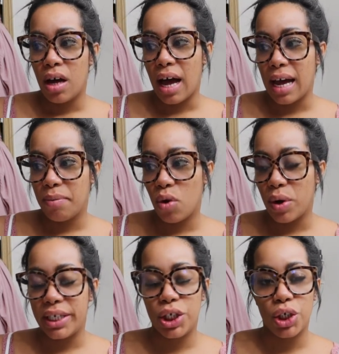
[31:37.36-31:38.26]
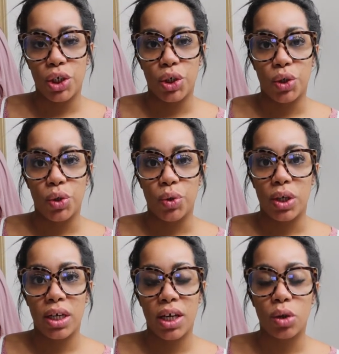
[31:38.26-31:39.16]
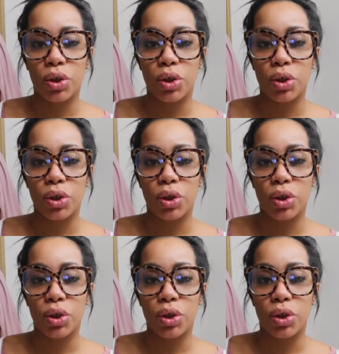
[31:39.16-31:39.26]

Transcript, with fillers: I am going to go